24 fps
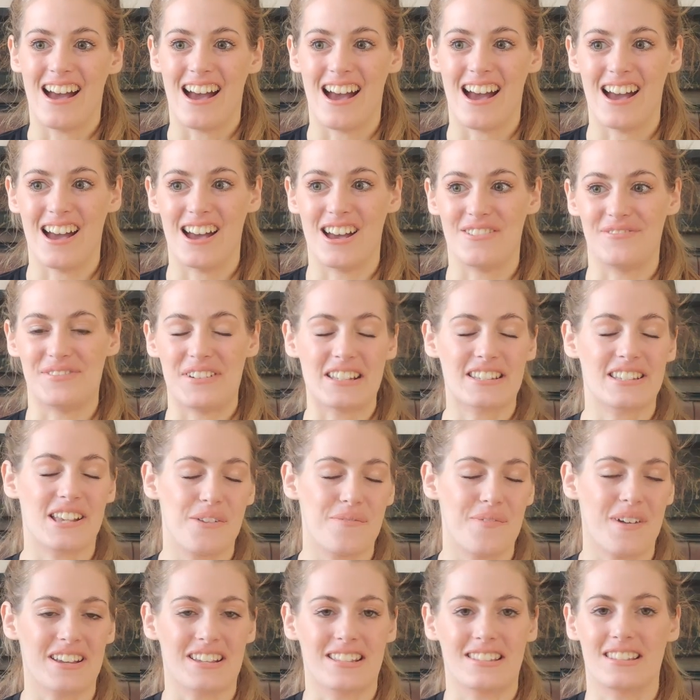let's
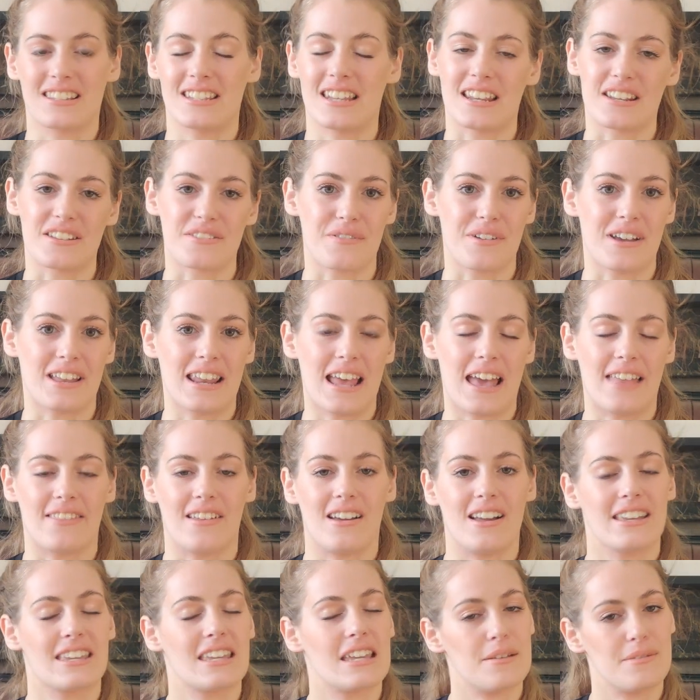hope I can stick to it and
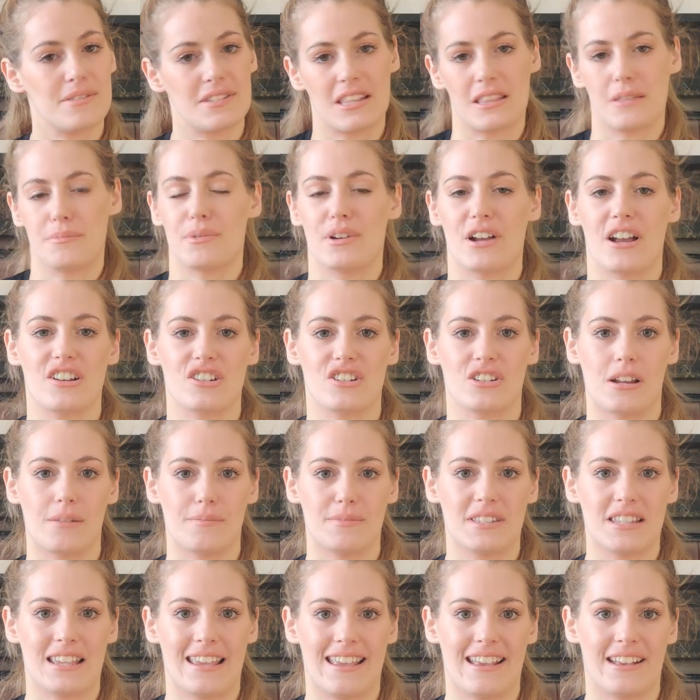that I keep seeing the progression I'm
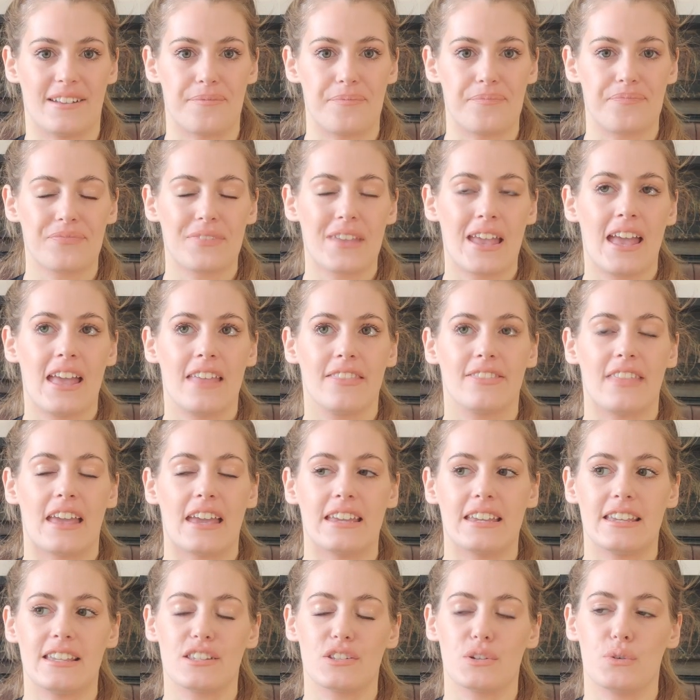seeing.
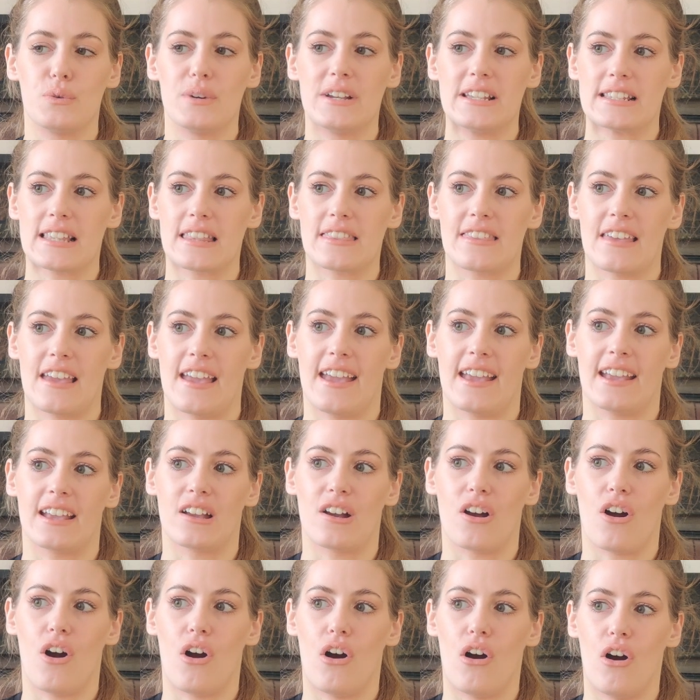There is always a thing
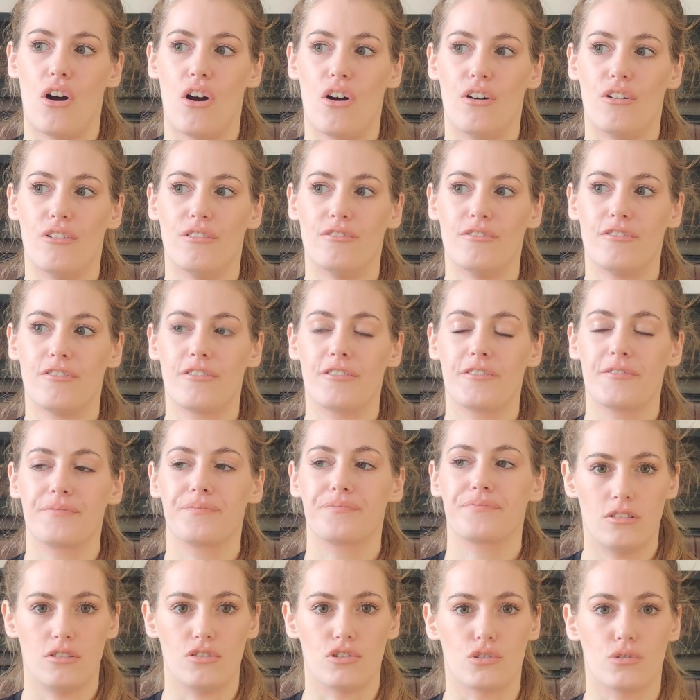of
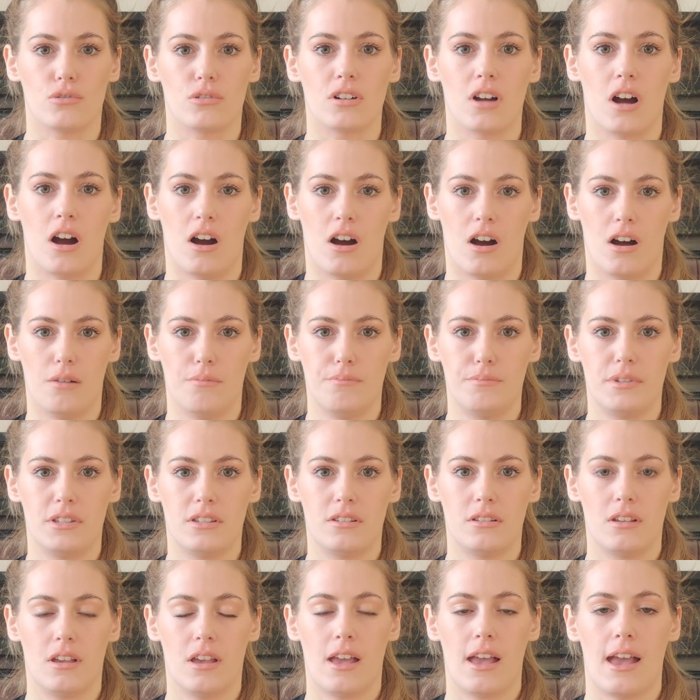you store
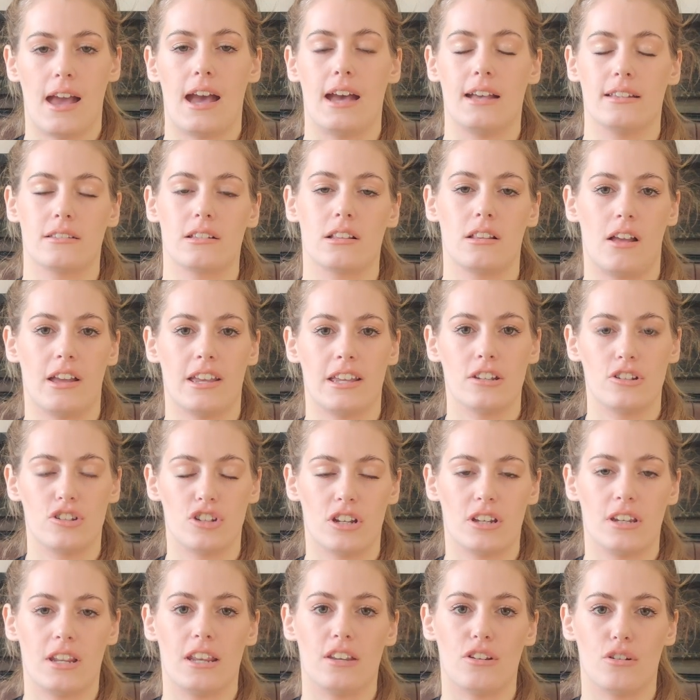carbs as
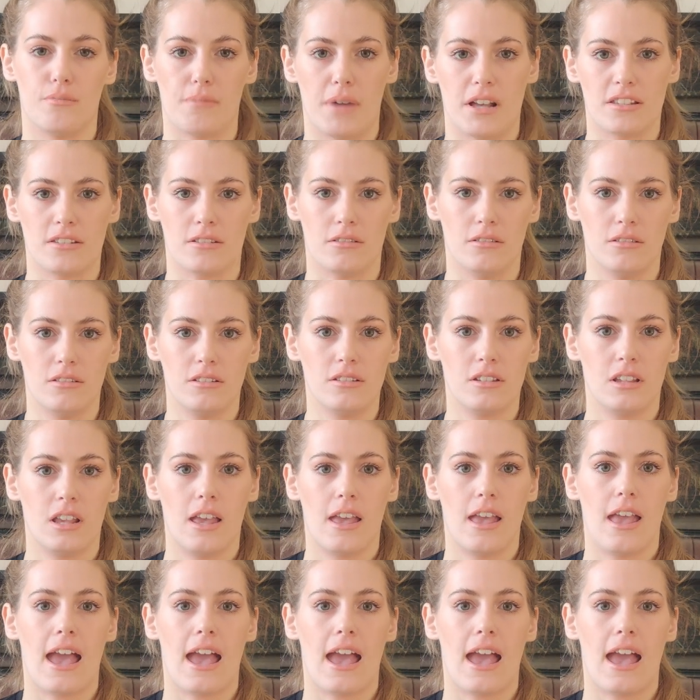glycogen in your muscles,